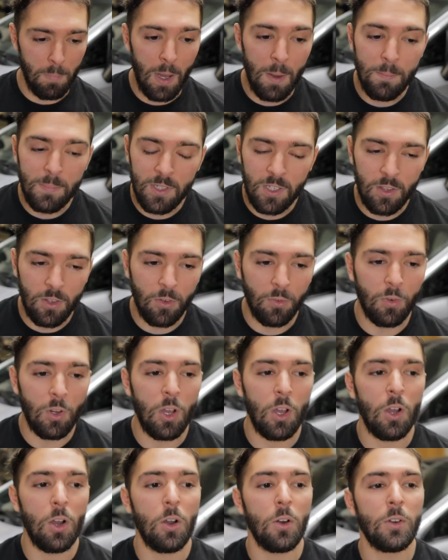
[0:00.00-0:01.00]
bumps in the
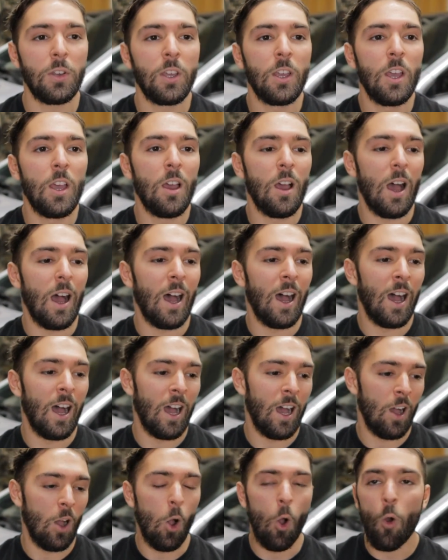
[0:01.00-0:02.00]
road,
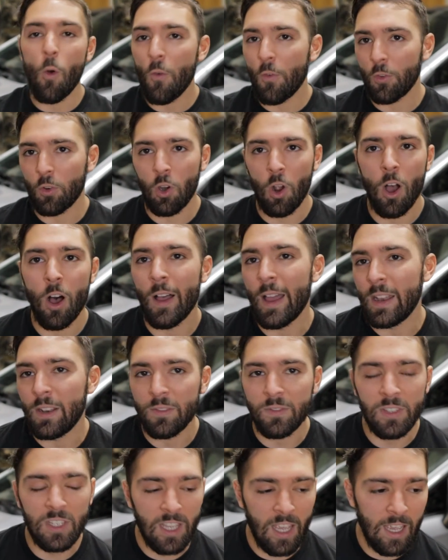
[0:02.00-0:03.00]
overall
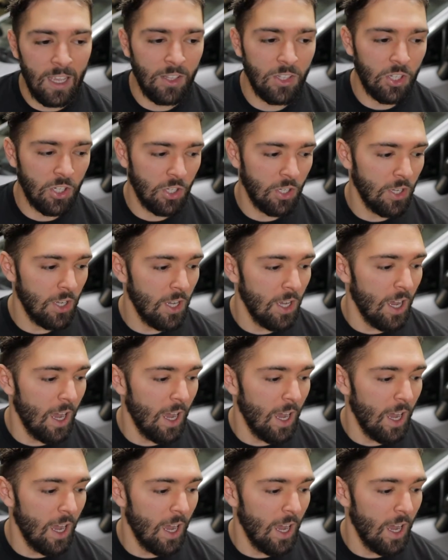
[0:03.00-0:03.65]
NVH,